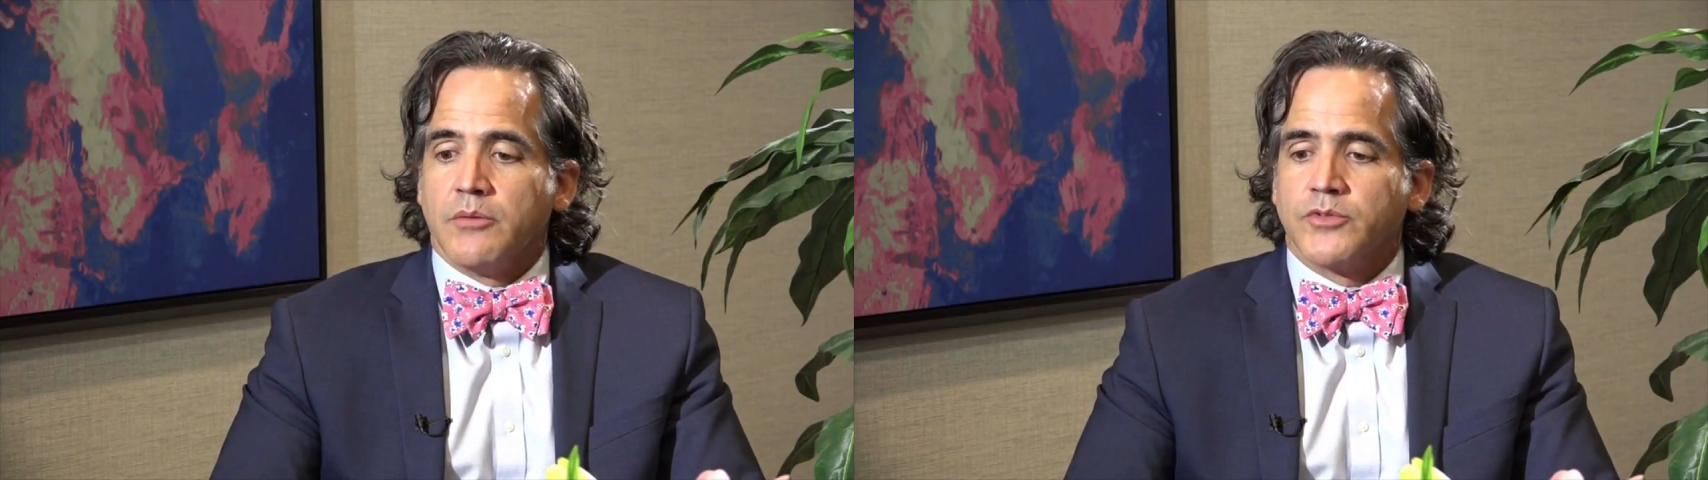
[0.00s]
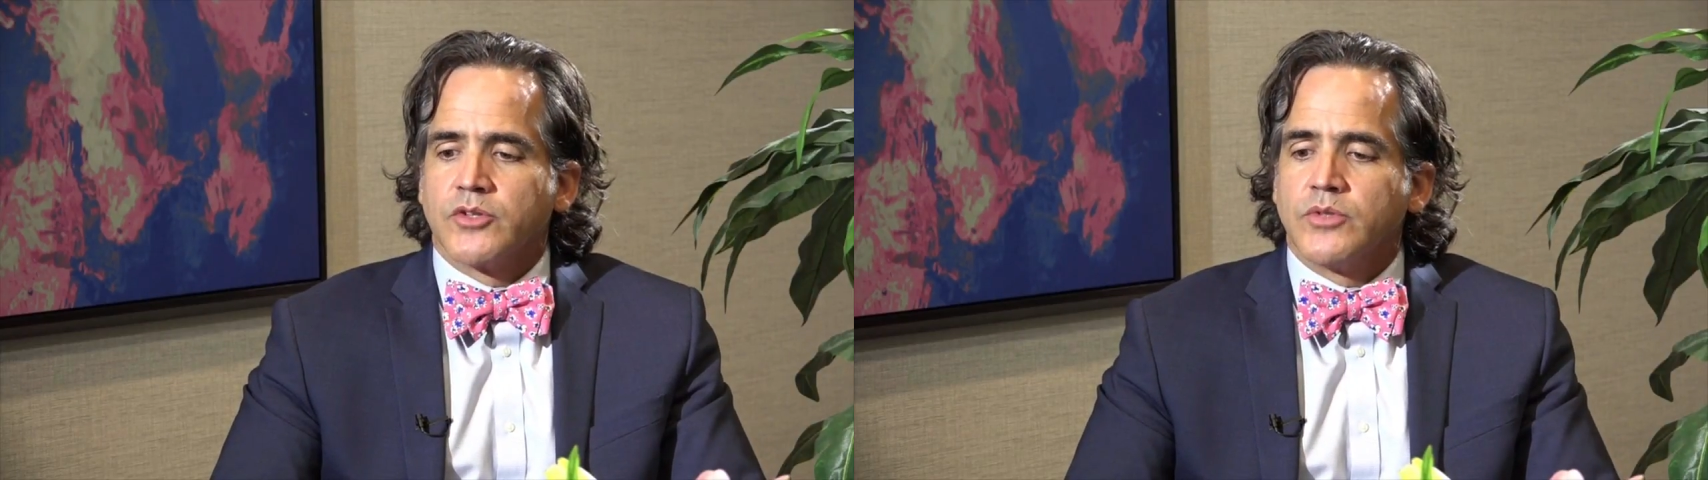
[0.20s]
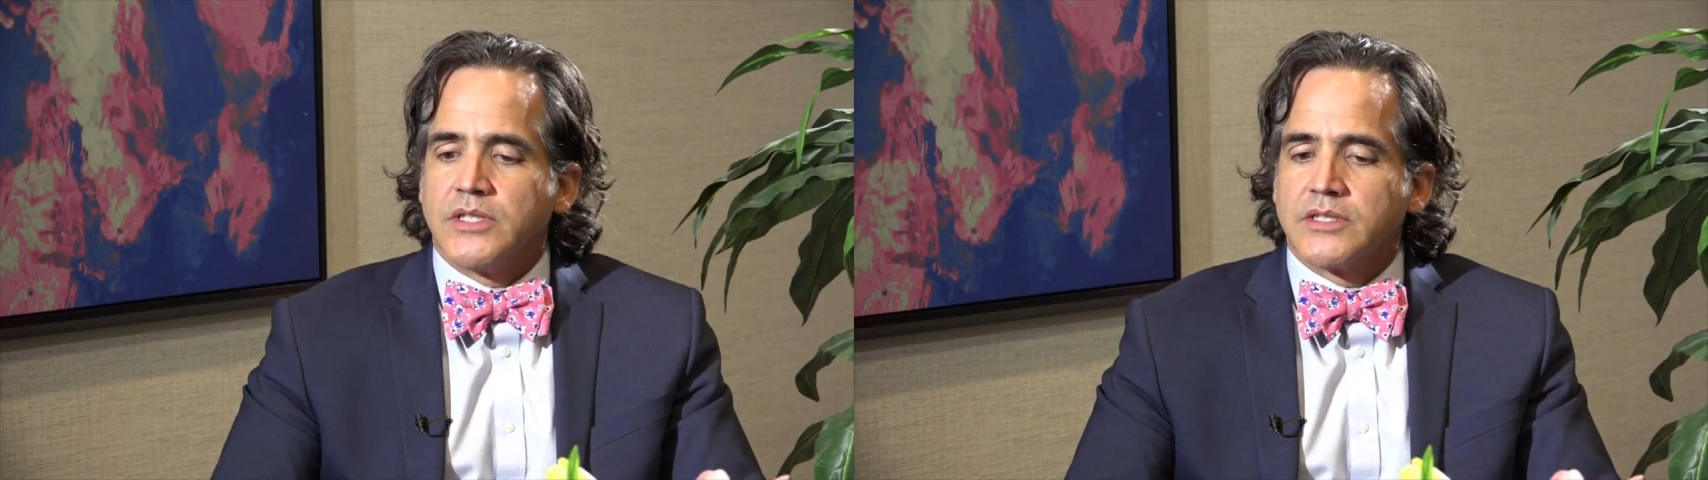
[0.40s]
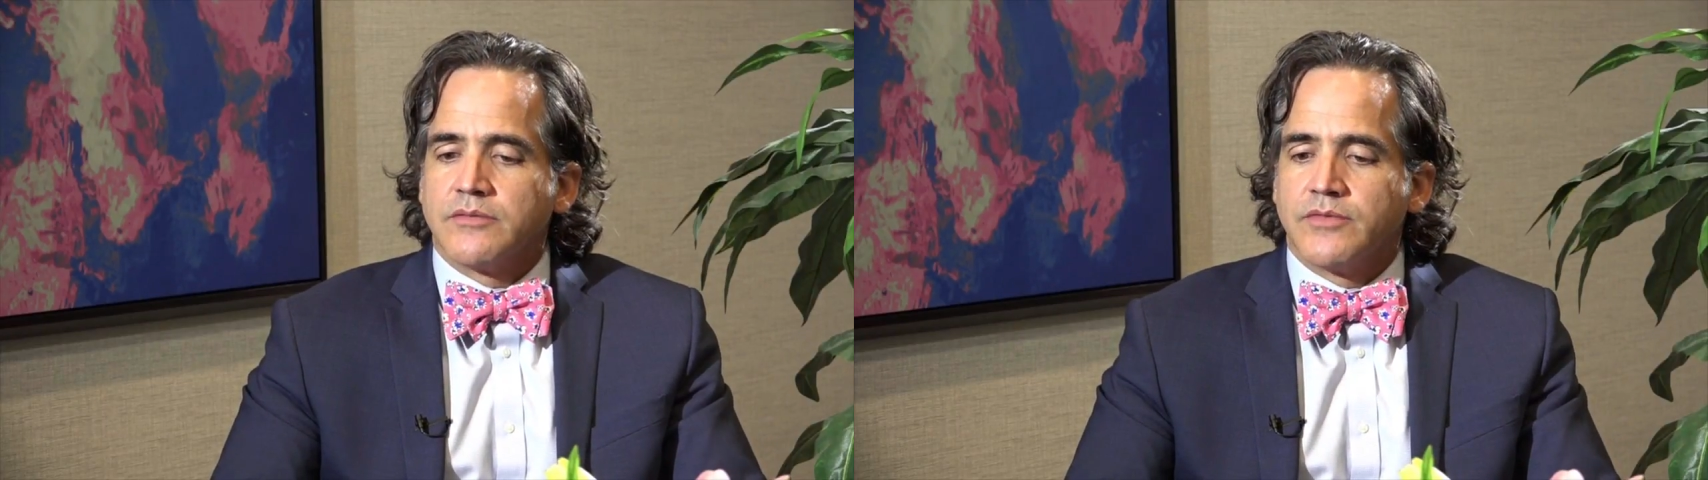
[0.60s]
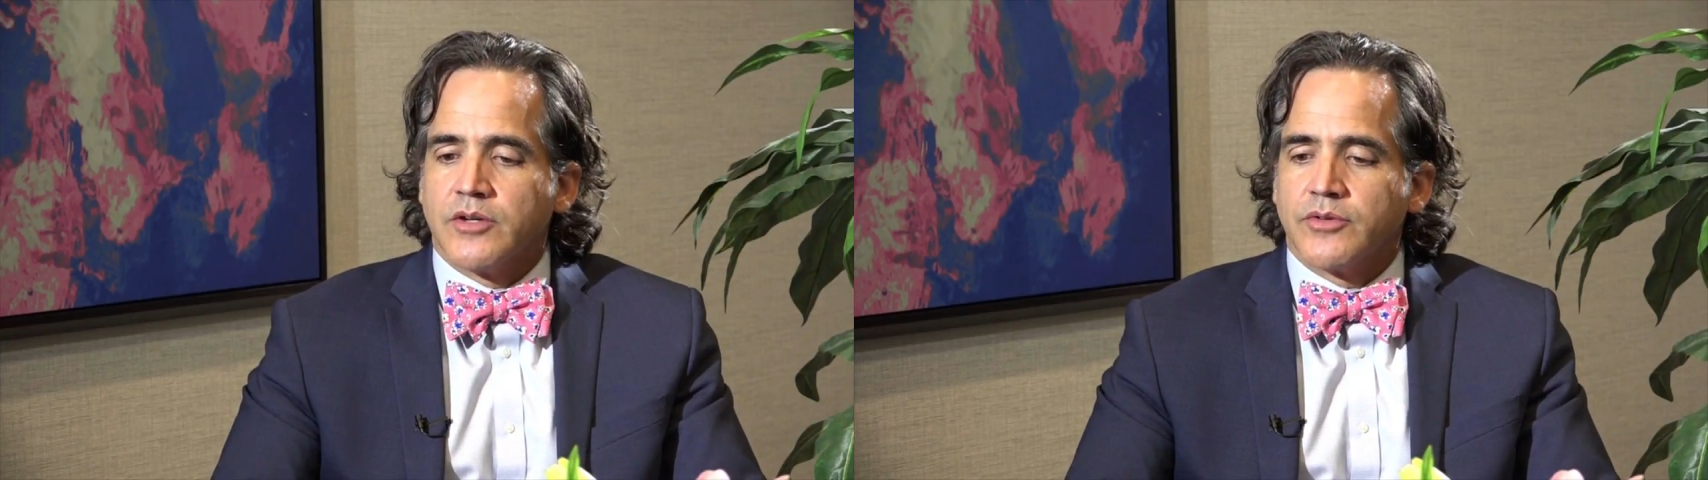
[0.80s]
So it is a
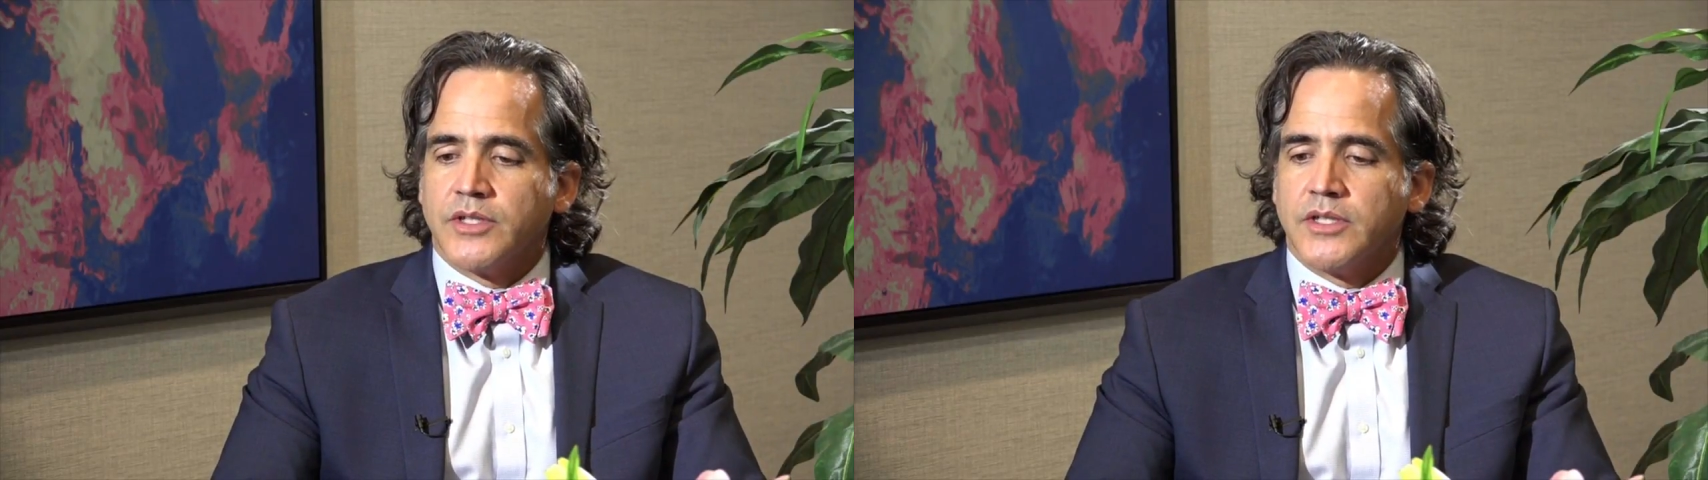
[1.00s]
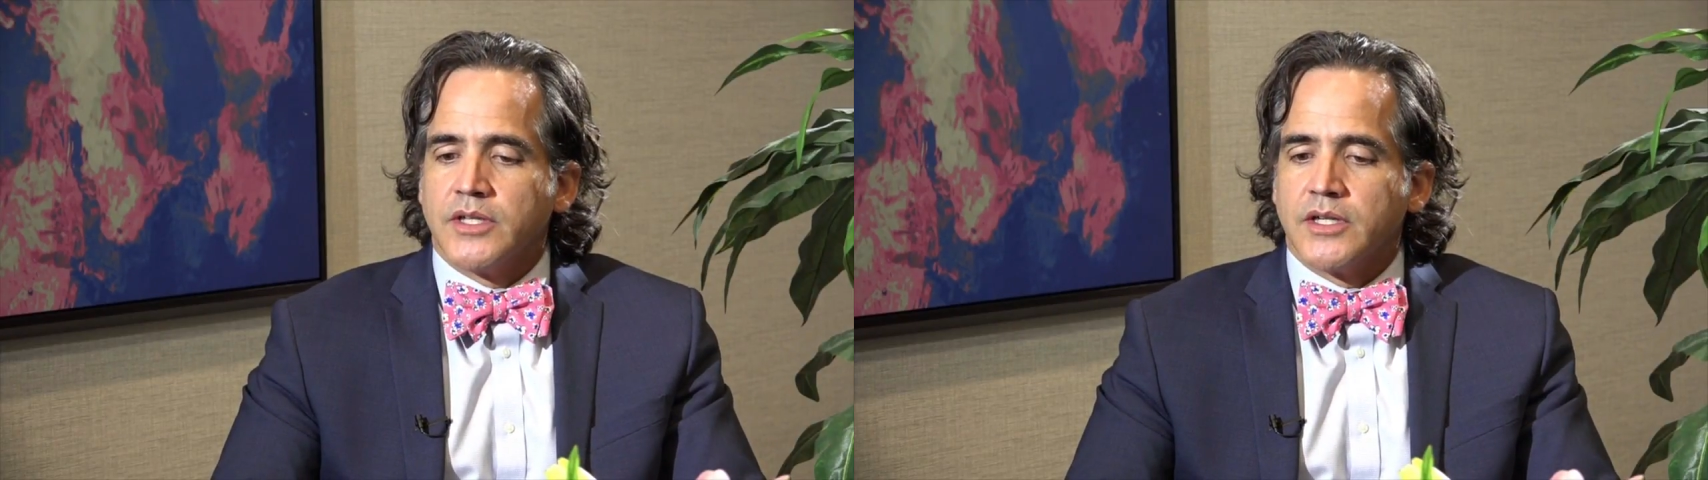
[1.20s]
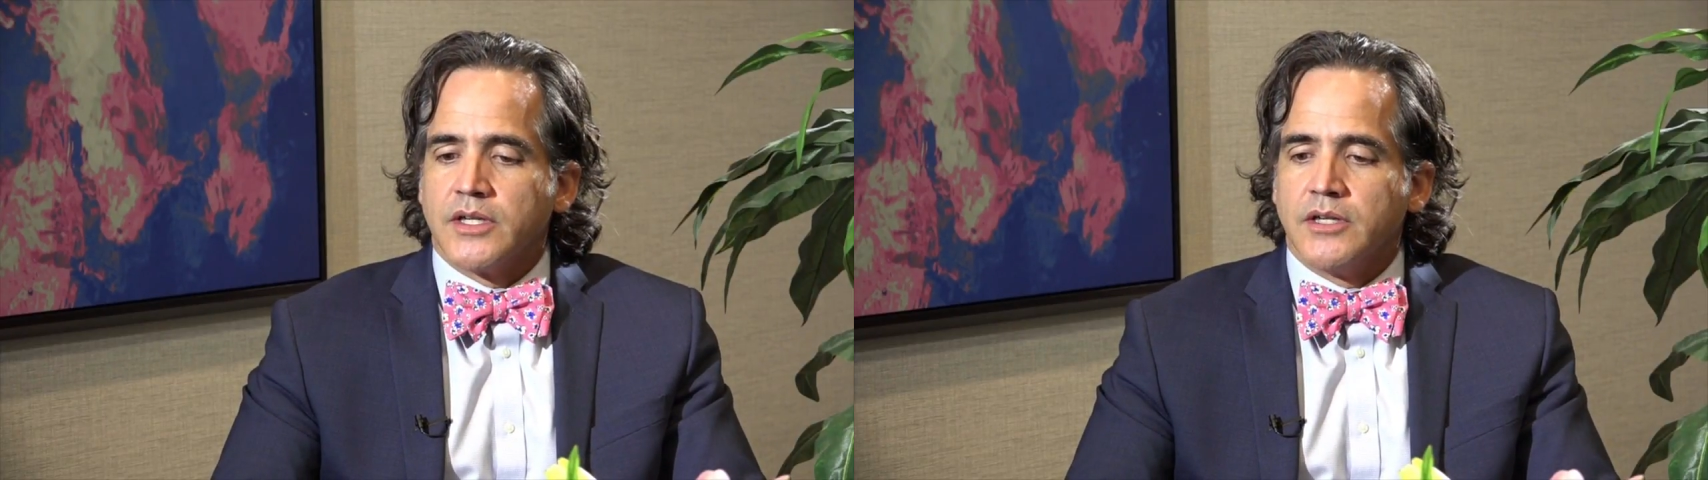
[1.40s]
very